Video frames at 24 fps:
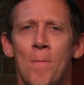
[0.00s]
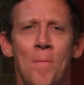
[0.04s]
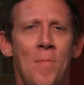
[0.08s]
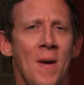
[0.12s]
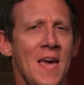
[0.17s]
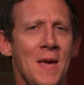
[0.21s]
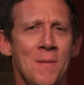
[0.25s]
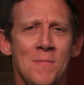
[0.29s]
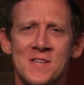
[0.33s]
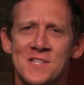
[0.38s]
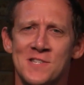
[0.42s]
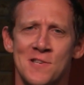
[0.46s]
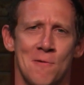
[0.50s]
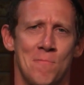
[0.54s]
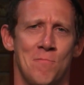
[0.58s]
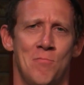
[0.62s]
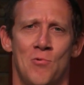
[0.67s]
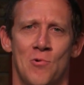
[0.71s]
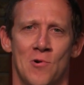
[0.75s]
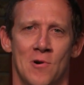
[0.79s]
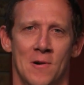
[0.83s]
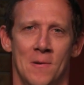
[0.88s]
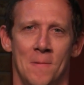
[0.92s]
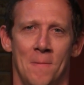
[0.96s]
Babies are
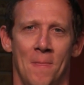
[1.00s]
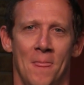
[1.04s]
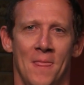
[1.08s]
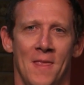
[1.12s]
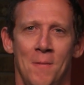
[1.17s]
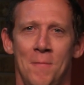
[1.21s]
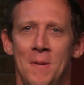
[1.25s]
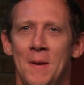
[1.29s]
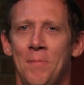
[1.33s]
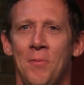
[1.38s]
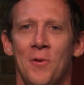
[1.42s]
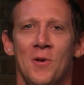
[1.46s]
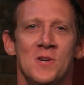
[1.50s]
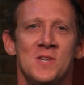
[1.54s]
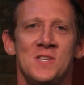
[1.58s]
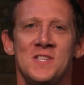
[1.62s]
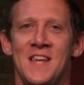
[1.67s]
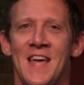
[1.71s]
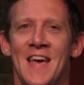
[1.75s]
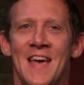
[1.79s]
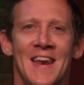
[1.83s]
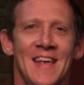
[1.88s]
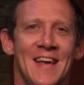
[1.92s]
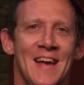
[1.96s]
born. People are
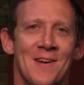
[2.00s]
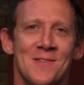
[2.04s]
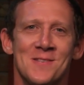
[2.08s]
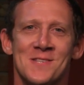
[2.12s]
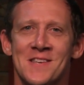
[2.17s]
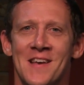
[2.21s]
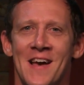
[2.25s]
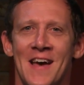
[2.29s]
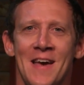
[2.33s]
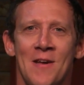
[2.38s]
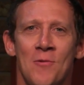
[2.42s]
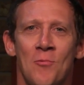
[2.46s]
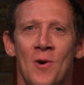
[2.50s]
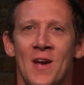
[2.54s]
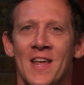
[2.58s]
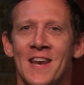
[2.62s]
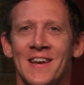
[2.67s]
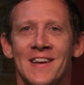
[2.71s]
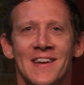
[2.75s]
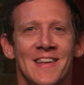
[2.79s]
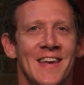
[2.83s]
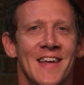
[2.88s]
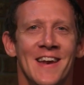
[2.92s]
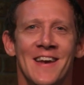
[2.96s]
standing outside
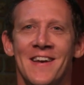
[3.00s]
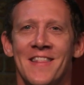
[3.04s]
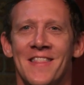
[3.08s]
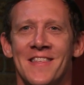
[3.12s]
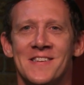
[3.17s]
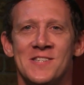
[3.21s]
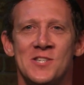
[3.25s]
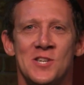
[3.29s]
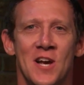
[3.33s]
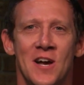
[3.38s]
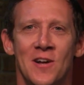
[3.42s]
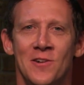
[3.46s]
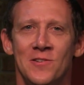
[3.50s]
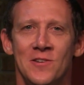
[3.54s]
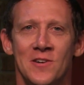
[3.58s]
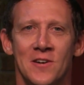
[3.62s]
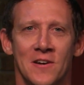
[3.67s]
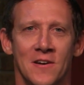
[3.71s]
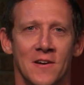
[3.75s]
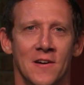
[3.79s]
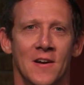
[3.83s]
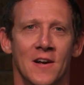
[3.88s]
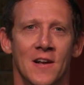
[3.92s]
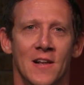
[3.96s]
waiting to get into the
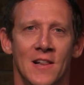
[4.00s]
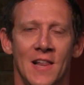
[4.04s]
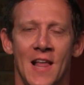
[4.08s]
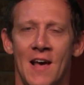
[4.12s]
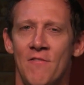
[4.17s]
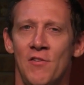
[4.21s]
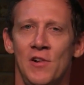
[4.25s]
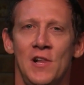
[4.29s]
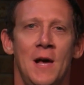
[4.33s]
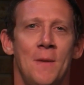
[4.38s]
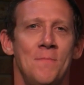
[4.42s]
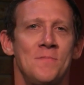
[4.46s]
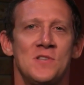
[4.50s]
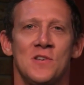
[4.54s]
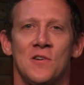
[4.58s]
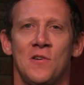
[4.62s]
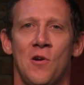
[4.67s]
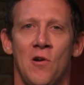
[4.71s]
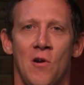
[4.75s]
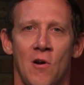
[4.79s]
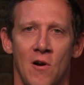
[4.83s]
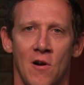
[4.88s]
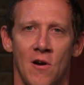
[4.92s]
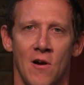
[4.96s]
shelter level ups
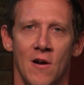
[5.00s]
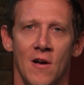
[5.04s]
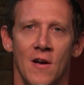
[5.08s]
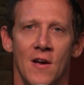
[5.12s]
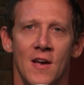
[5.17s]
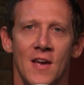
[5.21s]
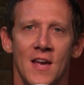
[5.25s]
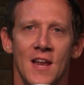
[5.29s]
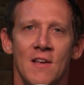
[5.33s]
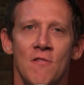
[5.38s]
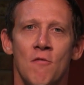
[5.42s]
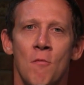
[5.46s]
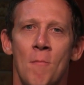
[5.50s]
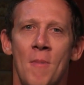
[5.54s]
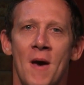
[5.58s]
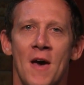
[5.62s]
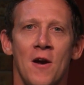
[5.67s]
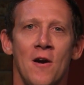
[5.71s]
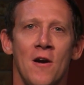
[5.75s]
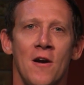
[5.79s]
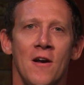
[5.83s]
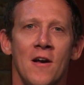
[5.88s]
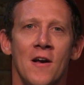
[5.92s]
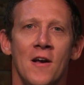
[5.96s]
occur. And even
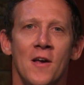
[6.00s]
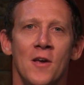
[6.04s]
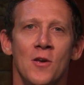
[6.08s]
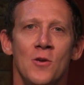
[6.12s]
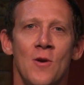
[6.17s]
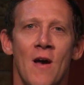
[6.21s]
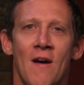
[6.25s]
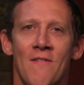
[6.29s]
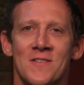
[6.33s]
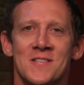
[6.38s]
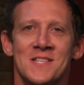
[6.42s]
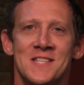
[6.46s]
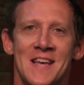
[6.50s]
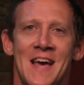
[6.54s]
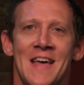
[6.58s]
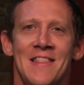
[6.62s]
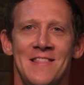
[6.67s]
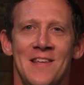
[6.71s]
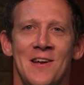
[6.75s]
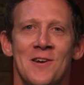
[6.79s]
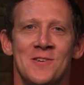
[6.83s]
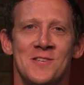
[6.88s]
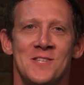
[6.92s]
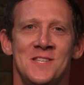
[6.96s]
better, you haven't sat
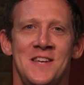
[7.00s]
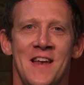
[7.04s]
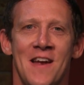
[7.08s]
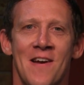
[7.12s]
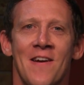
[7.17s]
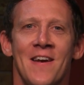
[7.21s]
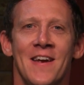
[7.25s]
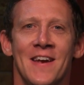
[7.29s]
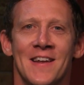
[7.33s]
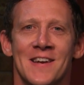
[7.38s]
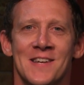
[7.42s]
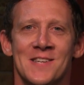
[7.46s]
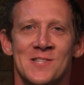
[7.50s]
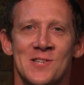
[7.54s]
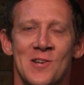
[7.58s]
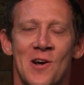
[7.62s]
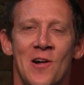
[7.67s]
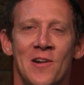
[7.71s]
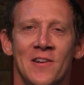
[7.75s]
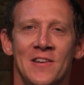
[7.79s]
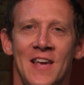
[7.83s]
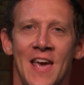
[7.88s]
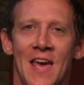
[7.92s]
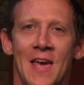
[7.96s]
there staring at a
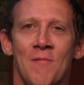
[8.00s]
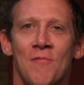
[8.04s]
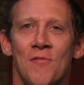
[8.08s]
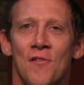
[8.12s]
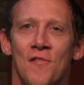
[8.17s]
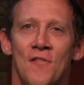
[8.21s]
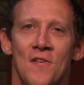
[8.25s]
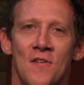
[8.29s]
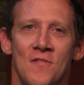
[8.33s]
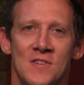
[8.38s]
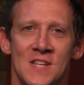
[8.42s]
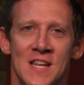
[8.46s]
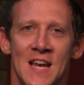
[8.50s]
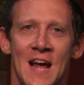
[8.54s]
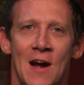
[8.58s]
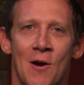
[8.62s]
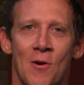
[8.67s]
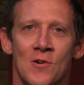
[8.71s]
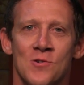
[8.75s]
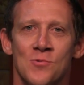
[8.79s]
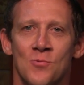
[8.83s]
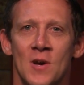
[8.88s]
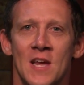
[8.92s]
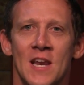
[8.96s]
stalled game for 15
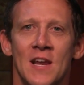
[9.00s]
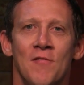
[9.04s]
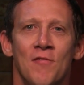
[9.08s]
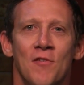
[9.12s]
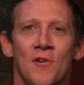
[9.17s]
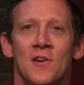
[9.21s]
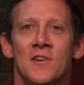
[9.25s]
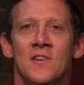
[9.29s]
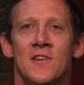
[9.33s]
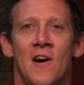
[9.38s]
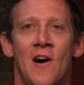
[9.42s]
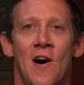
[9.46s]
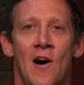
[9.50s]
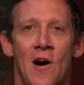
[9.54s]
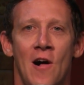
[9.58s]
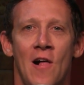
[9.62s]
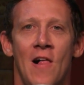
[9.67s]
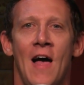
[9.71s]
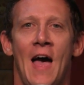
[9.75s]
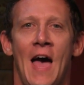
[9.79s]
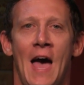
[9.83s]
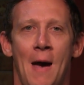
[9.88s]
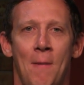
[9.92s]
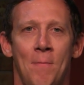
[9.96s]
hours waiting for it to all
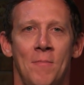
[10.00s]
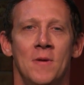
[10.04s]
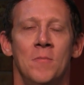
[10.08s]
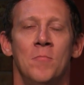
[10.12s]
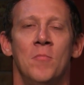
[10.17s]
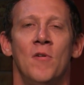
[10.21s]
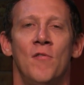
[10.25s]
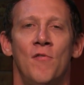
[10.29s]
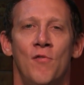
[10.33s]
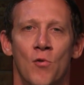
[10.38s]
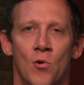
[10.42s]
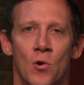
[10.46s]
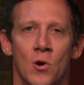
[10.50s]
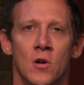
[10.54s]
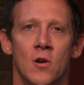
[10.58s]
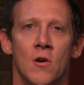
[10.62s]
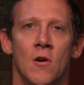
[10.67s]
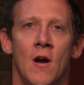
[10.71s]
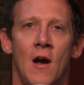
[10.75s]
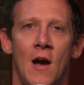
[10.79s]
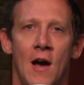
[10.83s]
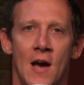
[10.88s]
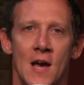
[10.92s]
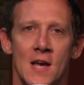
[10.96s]
happen before
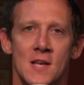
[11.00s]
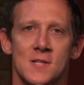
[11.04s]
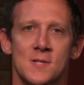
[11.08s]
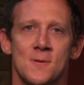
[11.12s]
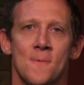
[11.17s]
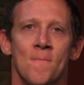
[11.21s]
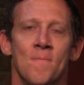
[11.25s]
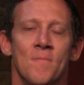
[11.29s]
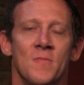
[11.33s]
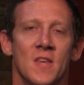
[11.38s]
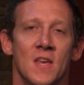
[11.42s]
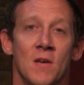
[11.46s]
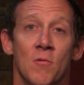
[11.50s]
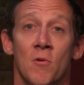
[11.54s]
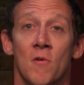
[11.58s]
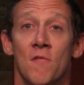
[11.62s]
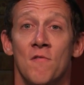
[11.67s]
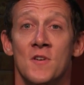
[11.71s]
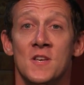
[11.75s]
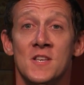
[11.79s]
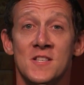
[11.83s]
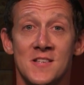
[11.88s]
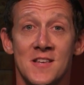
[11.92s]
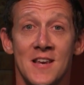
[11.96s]
your eyes. In
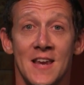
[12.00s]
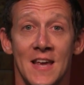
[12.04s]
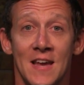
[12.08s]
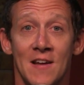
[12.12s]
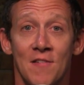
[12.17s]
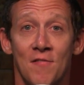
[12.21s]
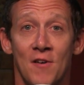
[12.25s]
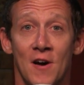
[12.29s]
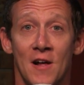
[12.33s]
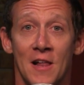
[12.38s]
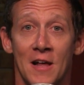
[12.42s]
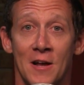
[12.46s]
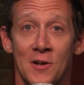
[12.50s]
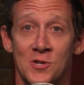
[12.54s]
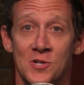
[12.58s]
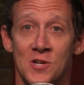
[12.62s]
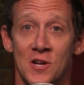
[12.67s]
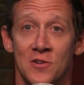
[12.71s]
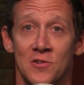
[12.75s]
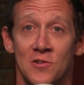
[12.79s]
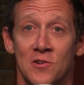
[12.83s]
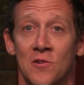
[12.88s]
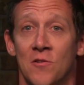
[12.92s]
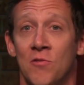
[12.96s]
revisiting Fallout
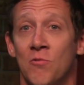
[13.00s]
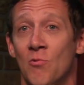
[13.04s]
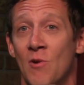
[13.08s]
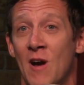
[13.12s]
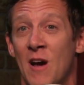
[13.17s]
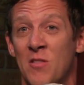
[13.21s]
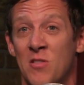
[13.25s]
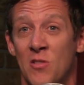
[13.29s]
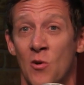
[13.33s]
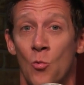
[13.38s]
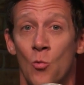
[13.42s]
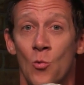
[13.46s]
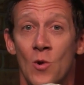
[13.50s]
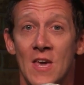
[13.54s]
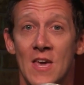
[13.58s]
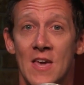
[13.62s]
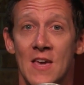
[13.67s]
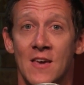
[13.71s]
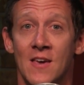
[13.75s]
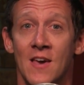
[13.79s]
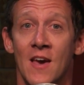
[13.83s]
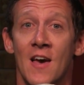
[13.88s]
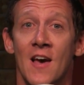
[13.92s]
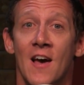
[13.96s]
Shelter throughout the
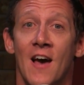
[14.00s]
week,